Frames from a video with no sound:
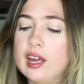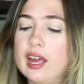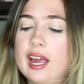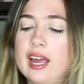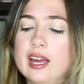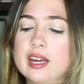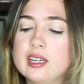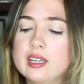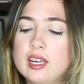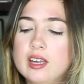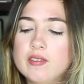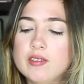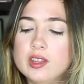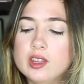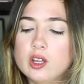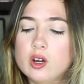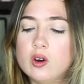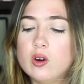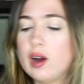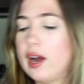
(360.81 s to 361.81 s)
and even
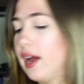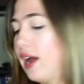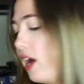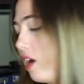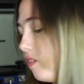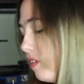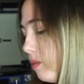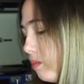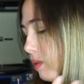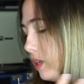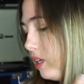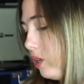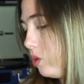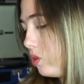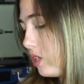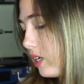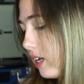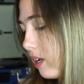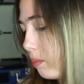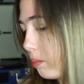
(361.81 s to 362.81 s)
though I haven't been
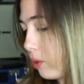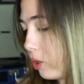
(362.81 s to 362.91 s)
using a